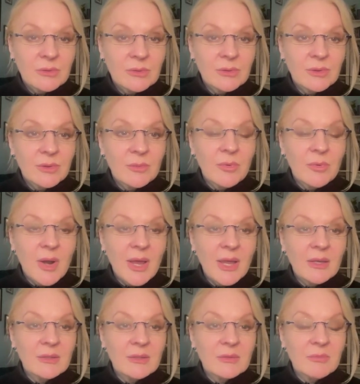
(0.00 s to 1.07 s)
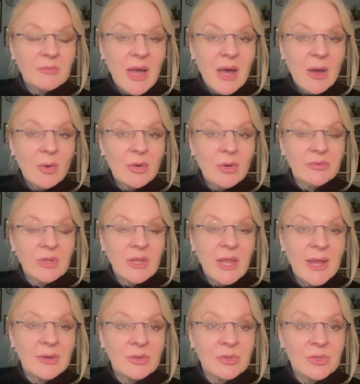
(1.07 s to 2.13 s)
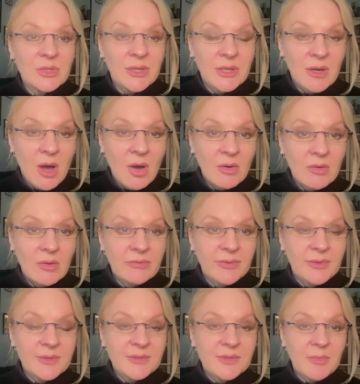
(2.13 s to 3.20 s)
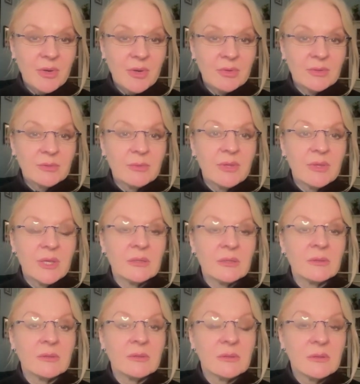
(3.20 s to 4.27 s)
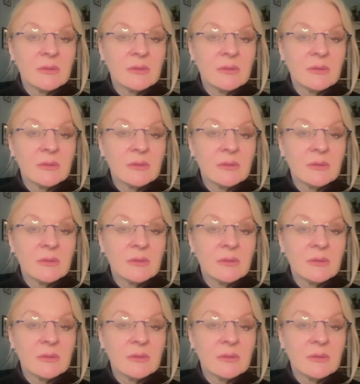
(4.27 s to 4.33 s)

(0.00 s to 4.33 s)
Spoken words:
or the bright, powerful energy of the spirit within.